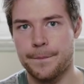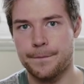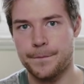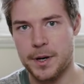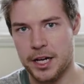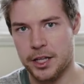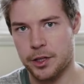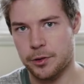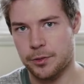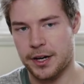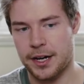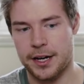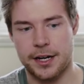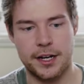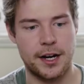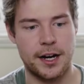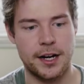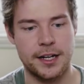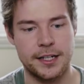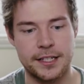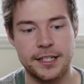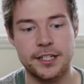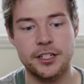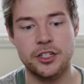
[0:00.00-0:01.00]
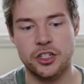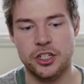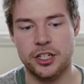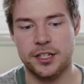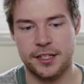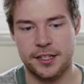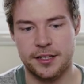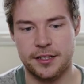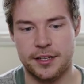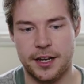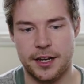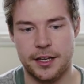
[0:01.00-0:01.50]
By the way, I, I did
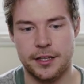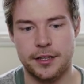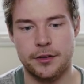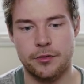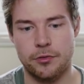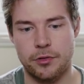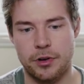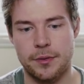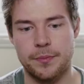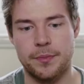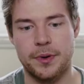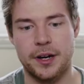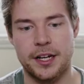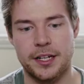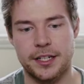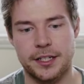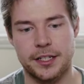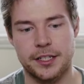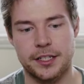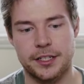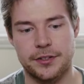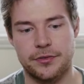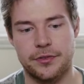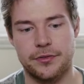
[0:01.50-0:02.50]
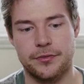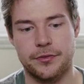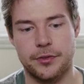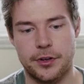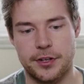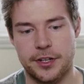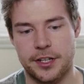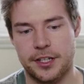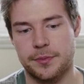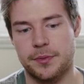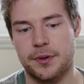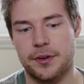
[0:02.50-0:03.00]
just say that rebinding a different
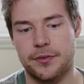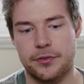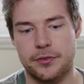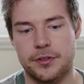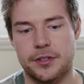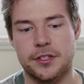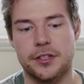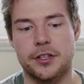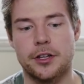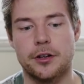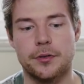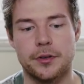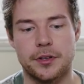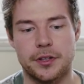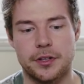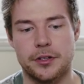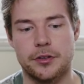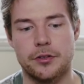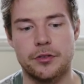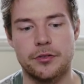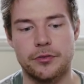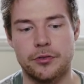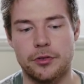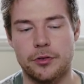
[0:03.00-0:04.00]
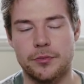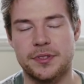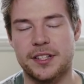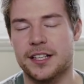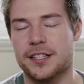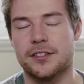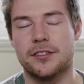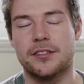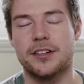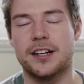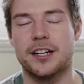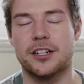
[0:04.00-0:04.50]
vertex buffer is slower than uniforms.
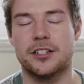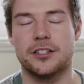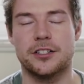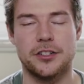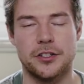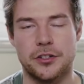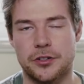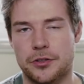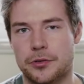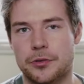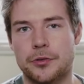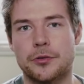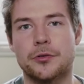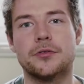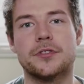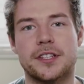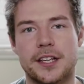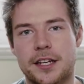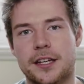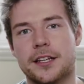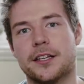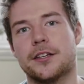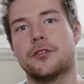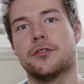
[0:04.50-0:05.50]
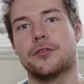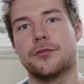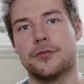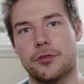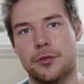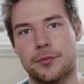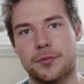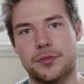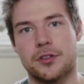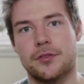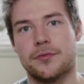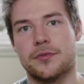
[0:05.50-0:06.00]
That's not actually true. Sending
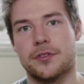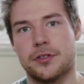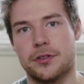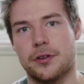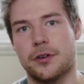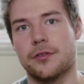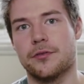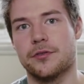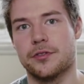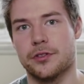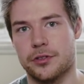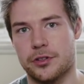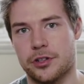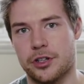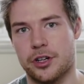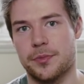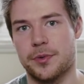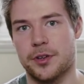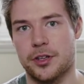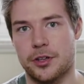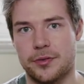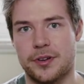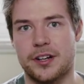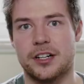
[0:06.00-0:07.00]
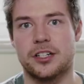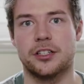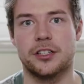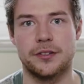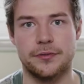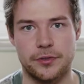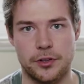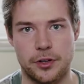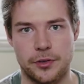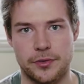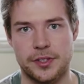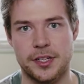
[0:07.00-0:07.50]
uniforms over to, over to the G P U actually
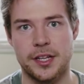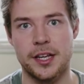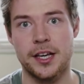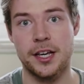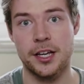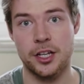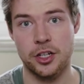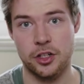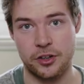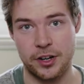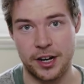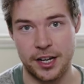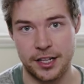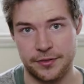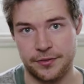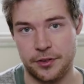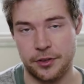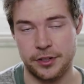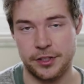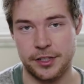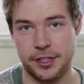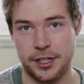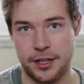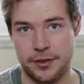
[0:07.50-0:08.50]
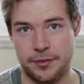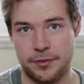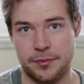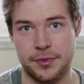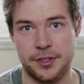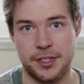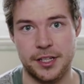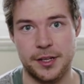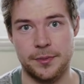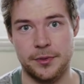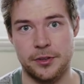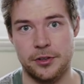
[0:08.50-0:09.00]
involves transferring data from the
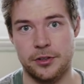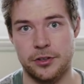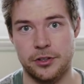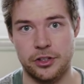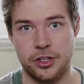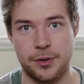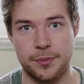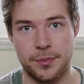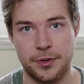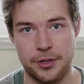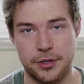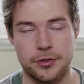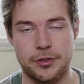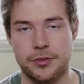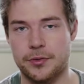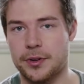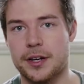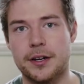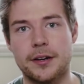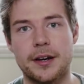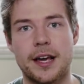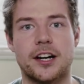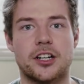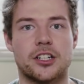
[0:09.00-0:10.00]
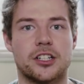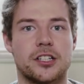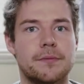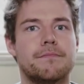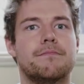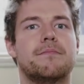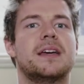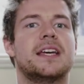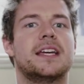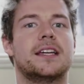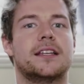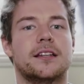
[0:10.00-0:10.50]
C P U to the G P U. So I didn't actually
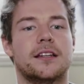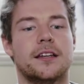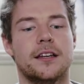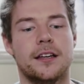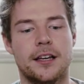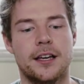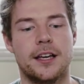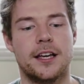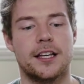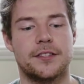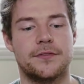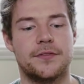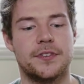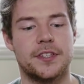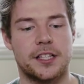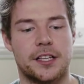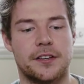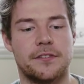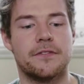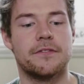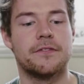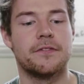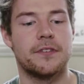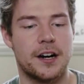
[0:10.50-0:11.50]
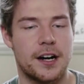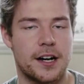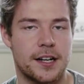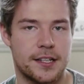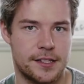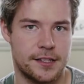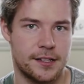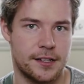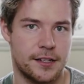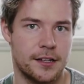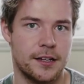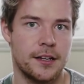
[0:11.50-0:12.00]
mean it's physically
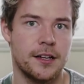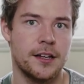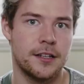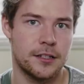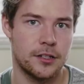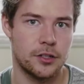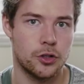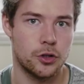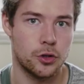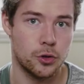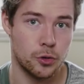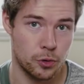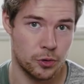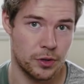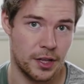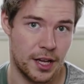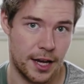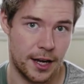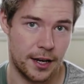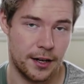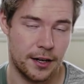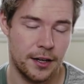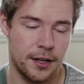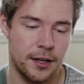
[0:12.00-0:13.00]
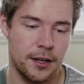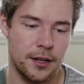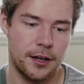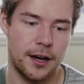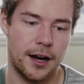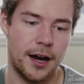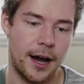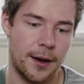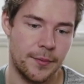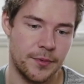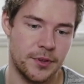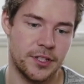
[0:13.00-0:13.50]
faster to do that.
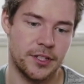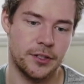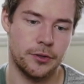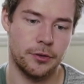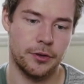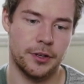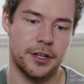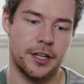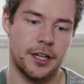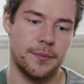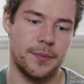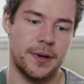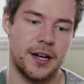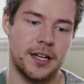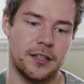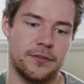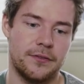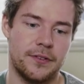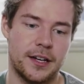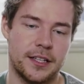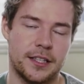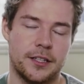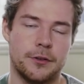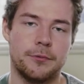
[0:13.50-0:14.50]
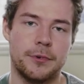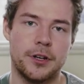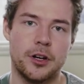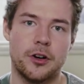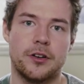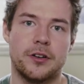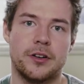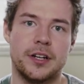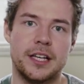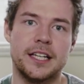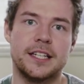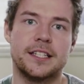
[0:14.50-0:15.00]
I'm just talking about the fact that we
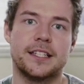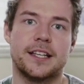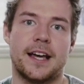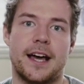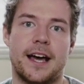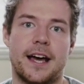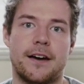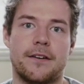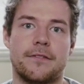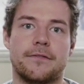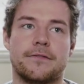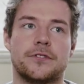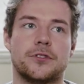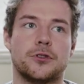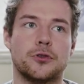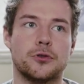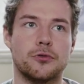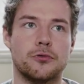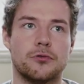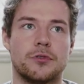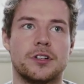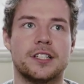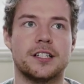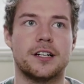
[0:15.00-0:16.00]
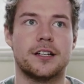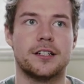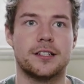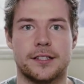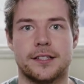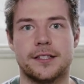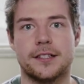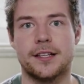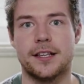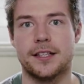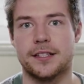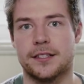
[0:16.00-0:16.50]
don't need to have two
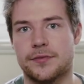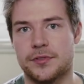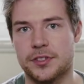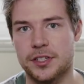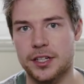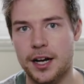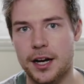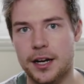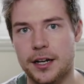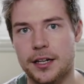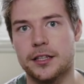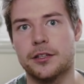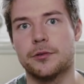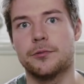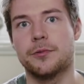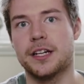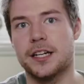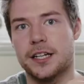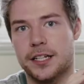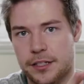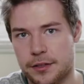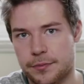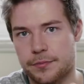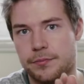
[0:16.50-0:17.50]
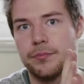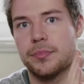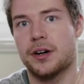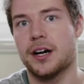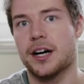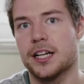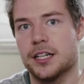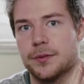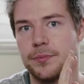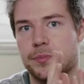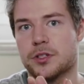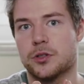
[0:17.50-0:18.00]
redundant sets of data that we need to
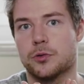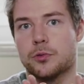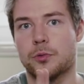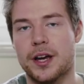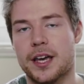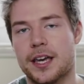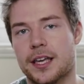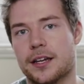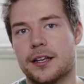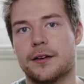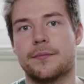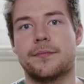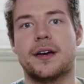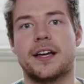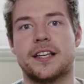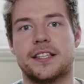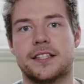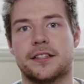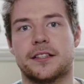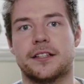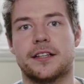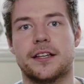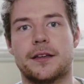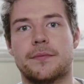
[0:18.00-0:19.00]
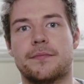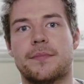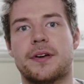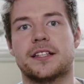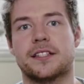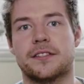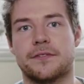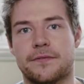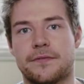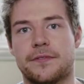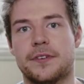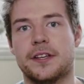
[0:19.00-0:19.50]
bind between, and basically it
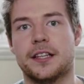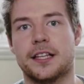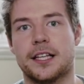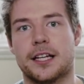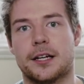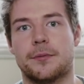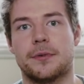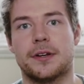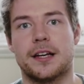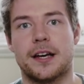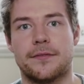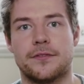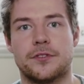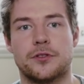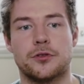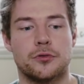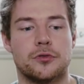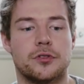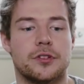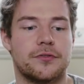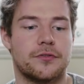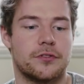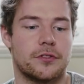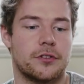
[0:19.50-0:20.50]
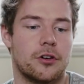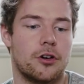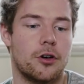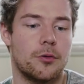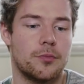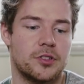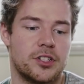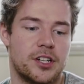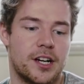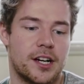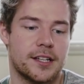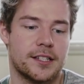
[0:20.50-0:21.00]
makes it feel like we have two different
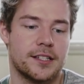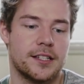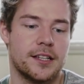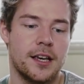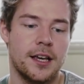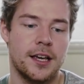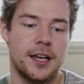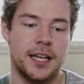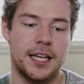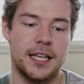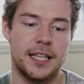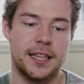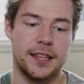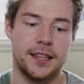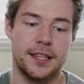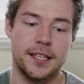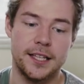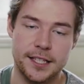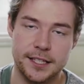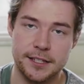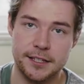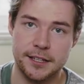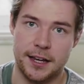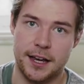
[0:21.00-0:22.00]
objects. In this